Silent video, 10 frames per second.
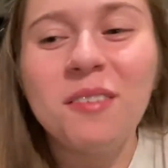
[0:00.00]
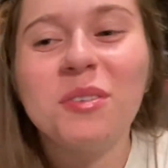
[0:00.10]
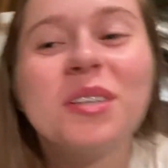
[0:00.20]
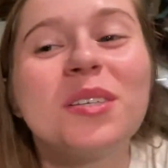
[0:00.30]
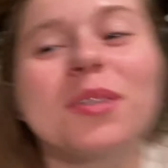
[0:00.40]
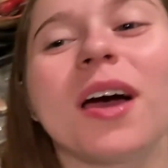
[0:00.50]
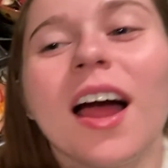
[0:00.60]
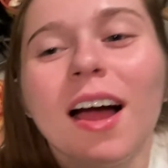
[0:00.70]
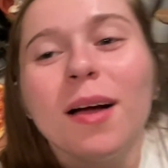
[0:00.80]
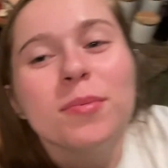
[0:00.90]
this
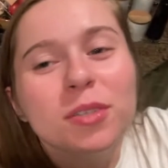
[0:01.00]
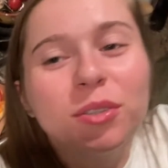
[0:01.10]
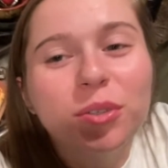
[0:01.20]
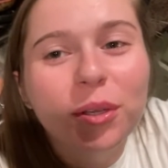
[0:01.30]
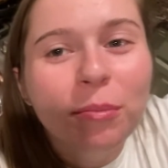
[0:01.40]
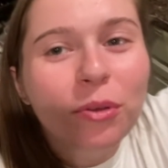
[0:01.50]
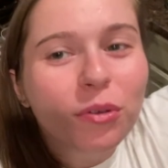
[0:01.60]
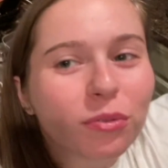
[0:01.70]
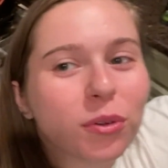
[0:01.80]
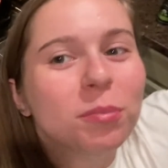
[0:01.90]
absolutely
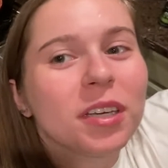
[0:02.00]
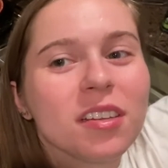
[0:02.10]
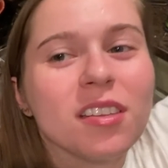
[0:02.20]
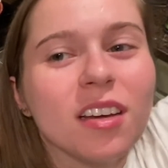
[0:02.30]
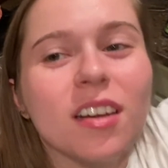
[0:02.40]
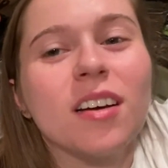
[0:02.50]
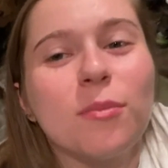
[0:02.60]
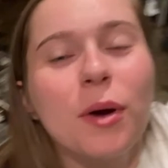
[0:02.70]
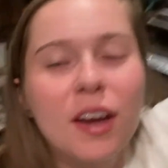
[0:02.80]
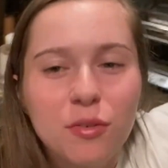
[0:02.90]
beautiful pizza
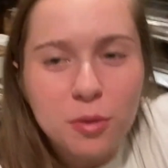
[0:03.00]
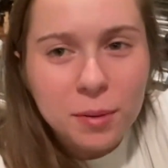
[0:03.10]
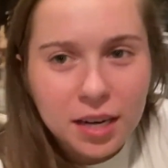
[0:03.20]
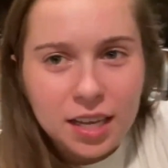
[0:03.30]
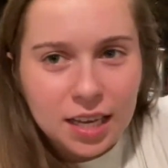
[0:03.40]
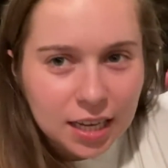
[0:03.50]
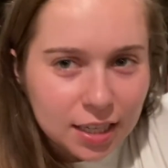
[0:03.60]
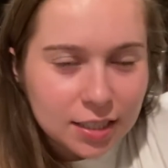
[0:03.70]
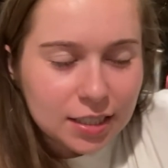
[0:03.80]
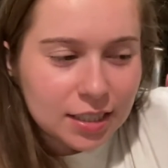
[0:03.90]
waiting for me to
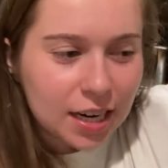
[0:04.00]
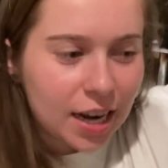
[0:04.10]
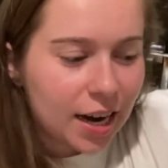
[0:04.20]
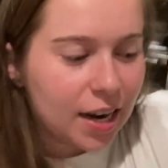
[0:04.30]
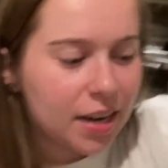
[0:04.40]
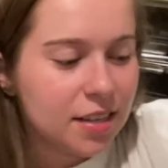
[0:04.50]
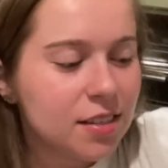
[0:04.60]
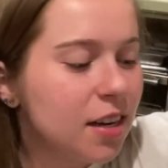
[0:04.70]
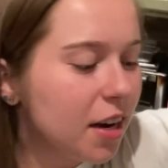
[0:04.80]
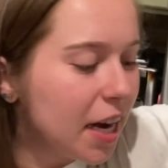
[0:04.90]
eat and it's
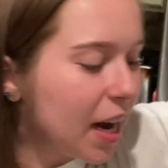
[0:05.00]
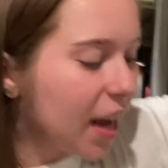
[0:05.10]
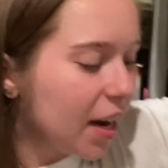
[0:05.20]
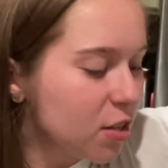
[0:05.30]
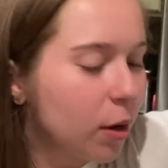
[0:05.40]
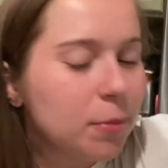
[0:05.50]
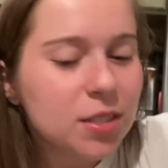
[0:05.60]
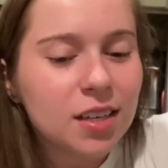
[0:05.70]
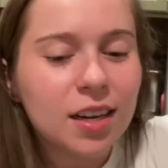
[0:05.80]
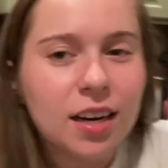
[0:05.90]
Sunday night, so I'm
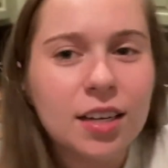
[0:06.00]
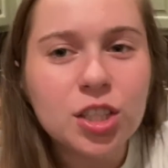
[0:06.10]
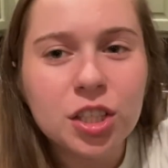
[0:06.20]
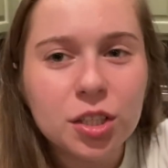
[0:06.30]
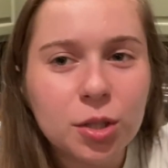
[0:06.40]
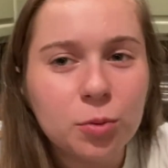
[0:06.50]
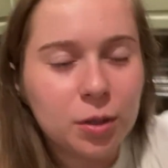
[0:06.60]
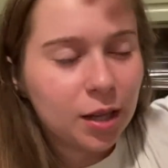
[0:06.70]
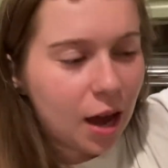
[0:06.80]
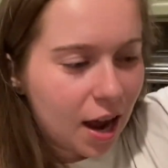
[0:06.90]
just gonna chill,
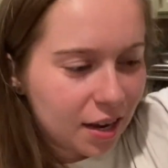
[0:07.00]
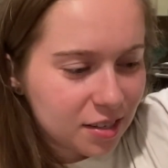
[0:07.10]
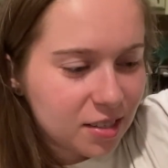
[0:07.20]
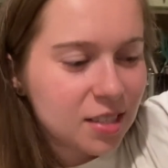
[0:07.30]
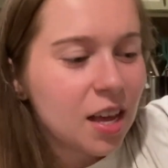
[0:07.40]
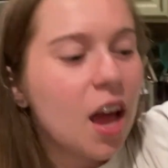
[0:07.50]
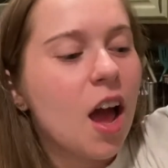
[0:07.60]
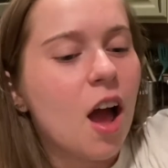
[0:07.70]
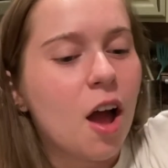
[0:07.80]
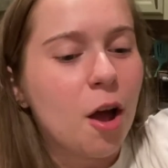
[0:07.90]
relax.
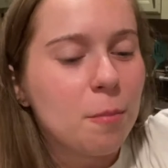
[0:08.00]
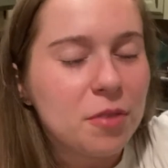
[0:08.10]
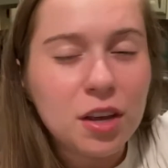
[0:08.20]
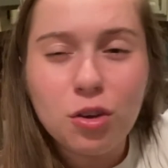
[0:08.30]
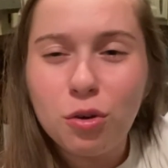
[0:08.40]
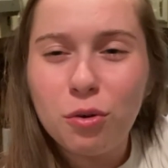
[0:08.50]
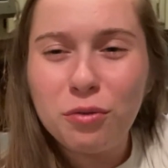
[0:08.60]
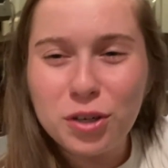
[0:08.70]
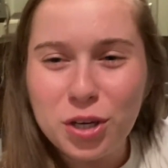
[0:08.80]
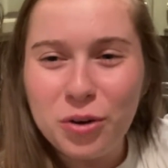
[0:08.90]
Um, thank you
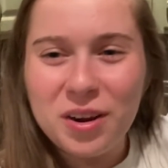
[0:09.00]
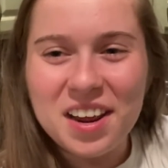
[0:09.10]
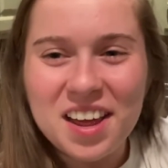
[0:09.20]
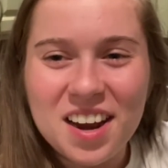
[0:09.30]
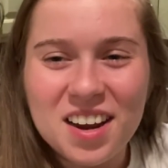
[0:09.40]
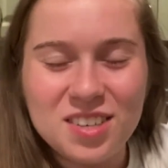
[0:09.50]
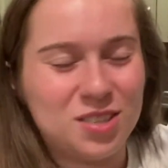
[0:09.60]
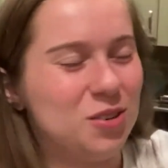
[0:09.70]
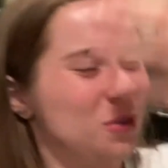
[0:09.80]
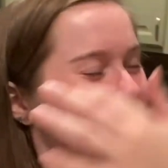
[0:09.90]
for tuning in
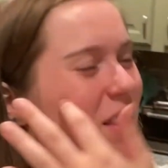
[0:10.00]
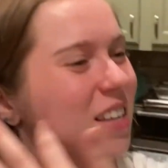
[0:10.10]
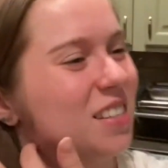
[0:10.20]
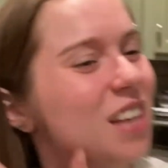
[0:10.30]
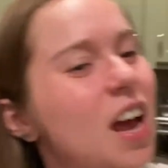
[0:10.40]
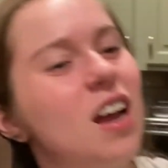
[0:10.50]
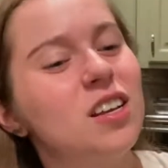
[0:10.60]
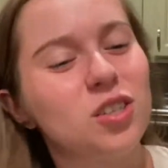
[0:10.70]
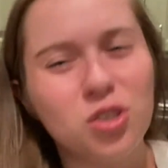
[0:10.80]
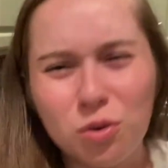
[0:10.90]
to this
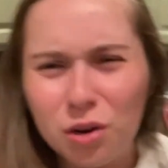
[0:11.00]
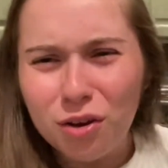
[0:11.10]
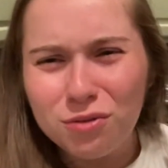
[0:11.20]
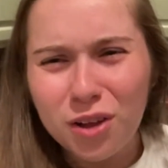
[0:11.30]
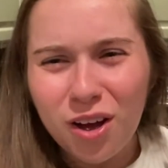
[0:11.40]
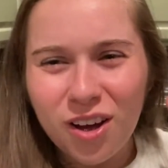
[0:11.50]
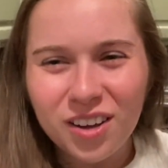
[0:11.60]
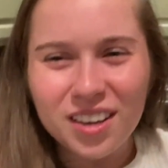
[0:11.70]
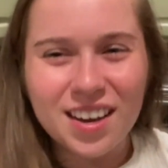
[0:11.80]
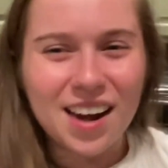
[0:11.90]
studio
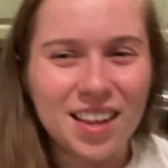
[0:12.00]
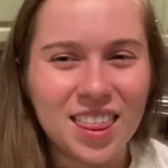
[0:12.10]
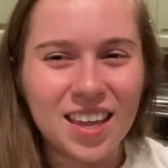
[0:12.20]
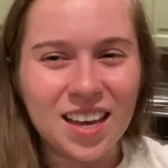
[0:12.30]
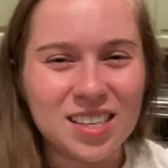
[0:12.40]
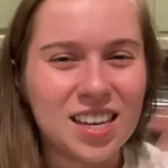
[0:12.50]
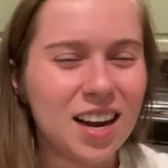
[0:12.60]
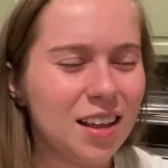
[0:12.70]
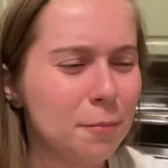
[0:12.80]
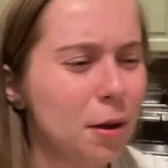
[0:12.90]
vlog kind of thing. It's kind of
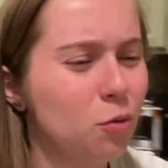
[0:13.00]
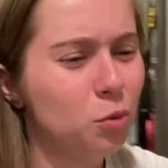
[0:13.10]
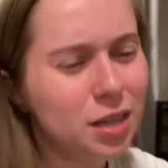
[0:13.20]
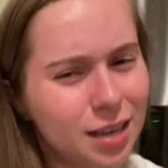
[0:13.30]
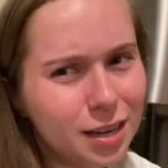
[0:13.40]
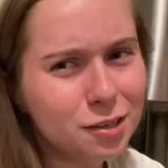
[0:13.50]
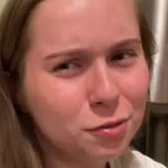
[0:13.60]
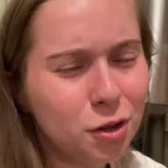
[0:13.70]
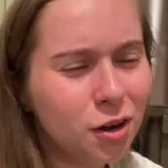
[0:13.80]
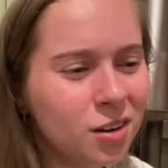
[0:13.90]
like my weekend
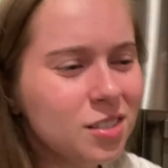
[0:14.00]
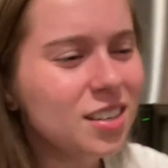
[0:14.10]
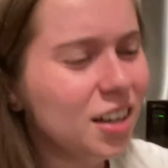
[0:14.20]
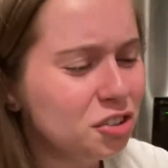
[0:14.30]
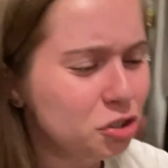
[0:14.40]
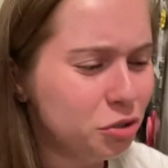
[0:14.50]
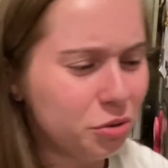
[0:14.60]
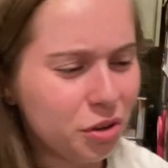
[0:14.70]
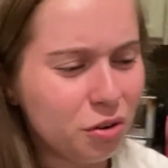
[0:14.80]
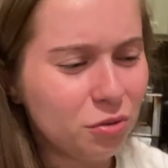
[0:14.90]
vlog slash
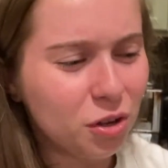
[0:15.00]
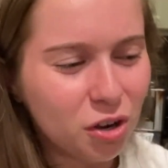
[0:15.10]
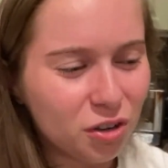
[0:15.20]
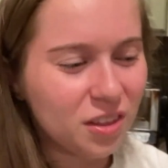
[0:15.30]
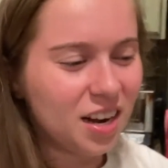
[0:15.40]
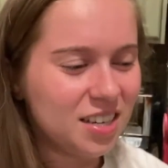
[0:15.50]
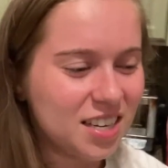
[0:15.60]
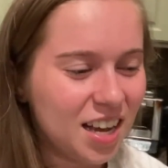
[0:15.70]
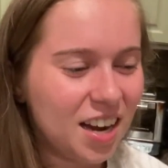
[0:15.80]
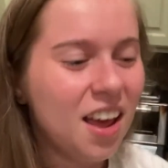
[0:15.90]
studio vlog that I
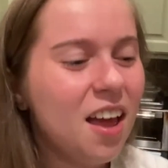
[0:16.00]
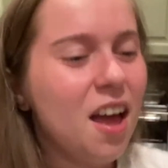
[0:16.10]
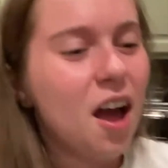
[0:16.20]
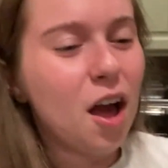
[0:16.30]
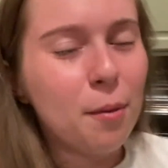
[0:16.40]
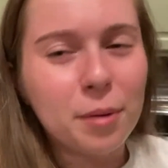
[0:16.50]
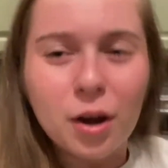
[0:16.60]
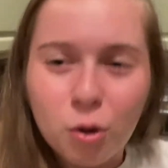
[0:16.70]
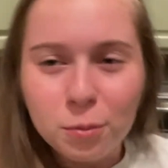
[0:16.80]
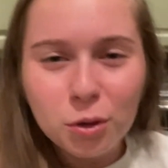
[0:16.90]
did. Um, but I
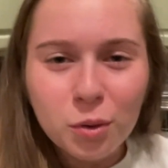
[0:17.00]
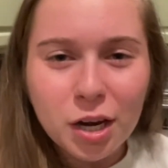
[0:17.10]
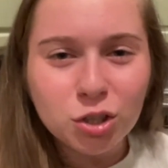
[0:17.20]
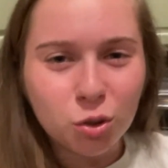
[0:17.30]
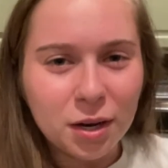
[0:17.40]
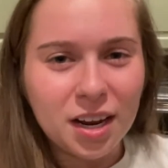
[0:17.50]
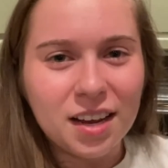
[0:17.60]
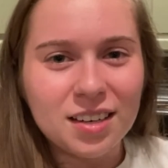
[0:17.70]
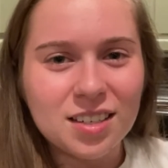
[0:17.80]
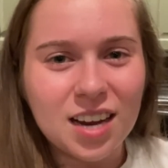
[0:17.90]
hope you enjoyed it.